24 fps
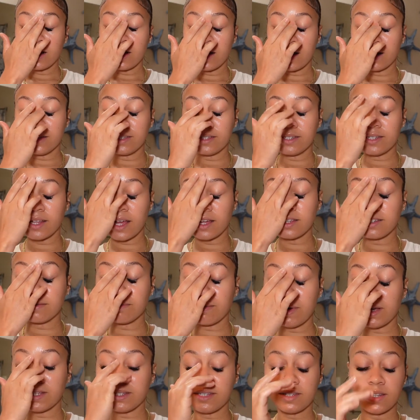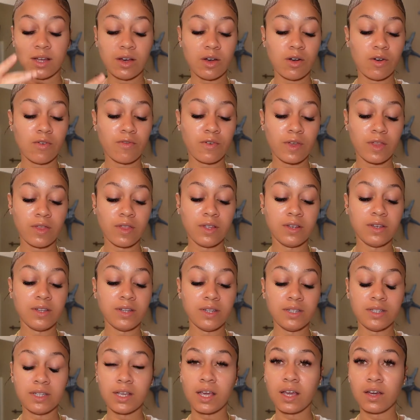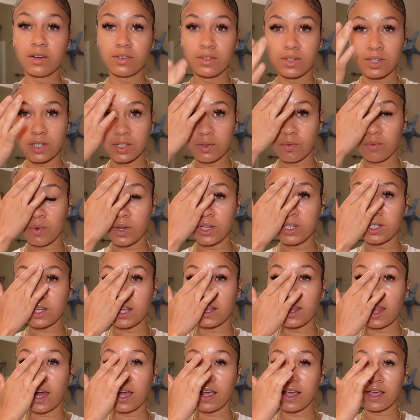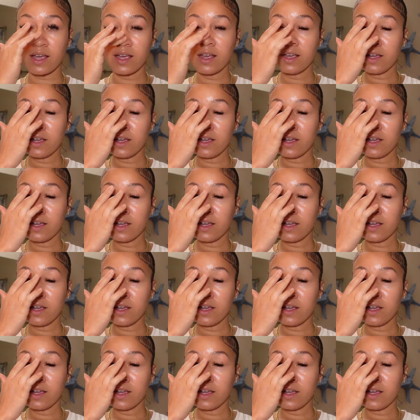assess myself and the details in which, like,